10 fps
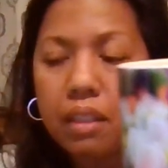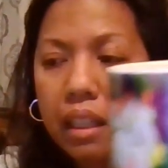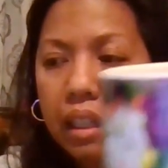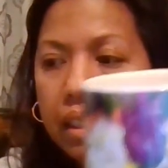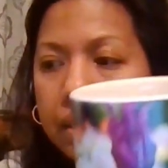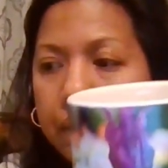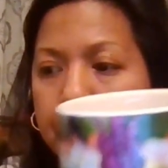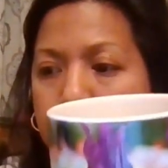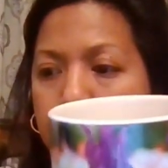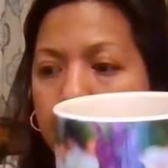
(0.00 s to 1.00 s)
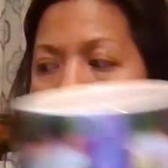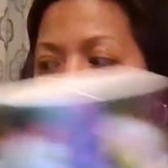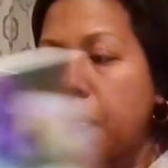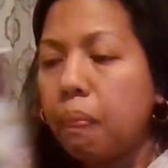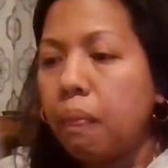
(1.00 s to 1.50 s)
get it.
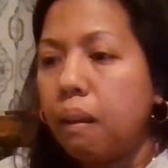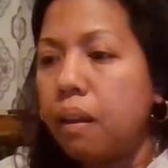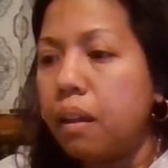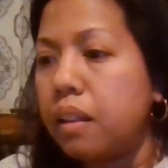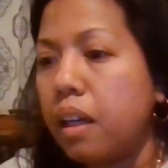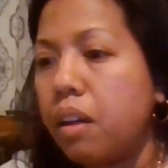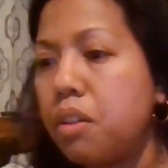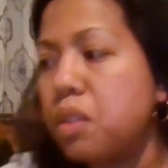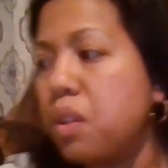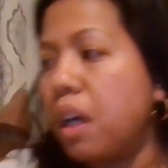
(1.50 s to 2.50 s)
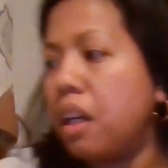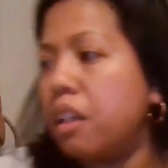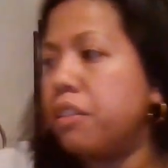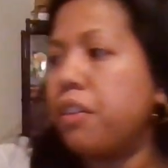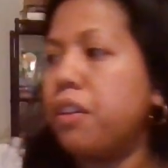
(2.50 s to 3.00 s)
And I also
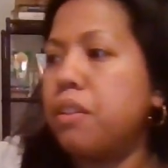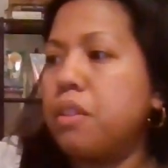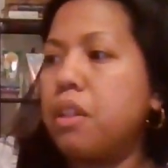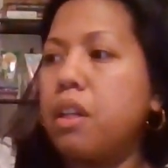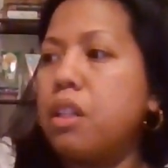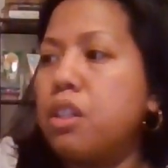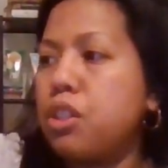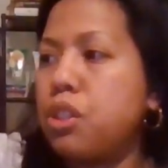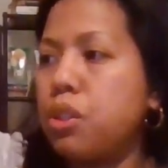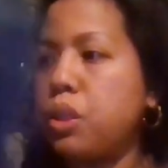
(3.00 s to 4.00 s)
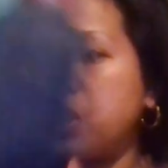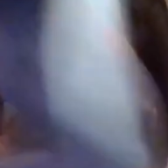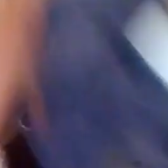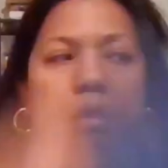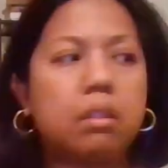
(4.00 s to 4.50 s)
have shirt.
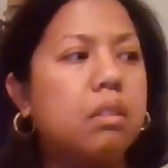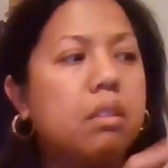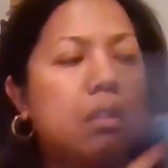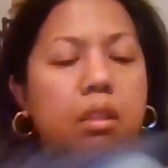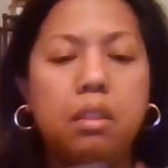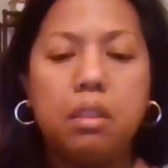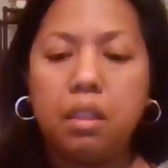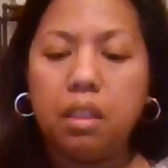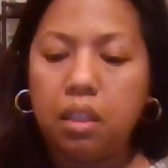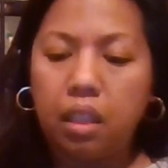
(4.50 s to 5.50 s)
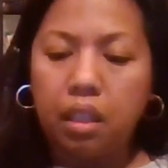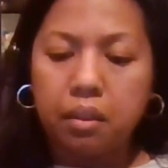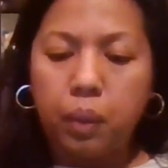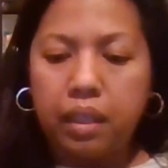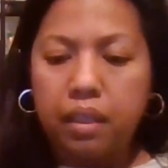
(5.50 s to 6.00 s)
I
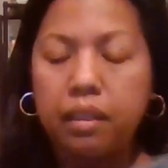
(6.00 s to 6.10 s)
got I